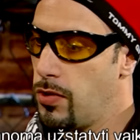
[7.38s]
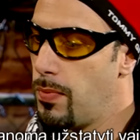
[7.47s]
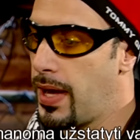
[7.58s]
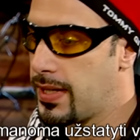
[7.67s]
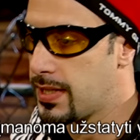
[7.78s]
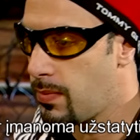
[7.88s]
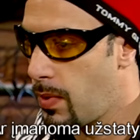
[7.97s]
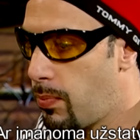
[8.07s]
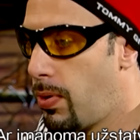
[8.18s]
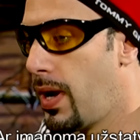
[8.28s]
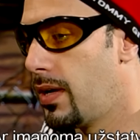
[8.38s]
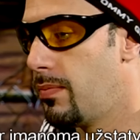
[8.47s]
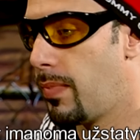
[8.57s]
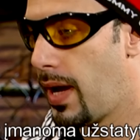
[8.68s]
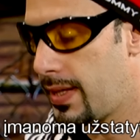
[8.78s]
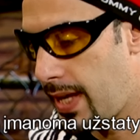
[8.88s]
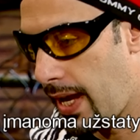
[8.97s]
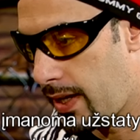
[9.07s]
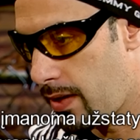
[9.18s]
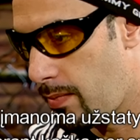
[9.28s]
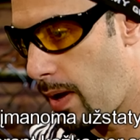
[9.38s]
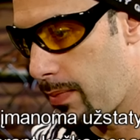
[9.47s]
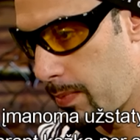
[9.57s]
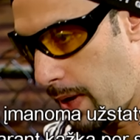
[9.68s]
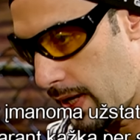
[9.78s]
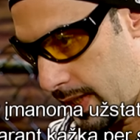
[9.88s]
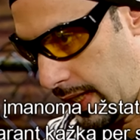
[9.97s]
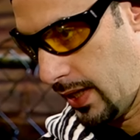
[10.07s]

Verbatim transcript: you make someone pregnant by taking them up the butt?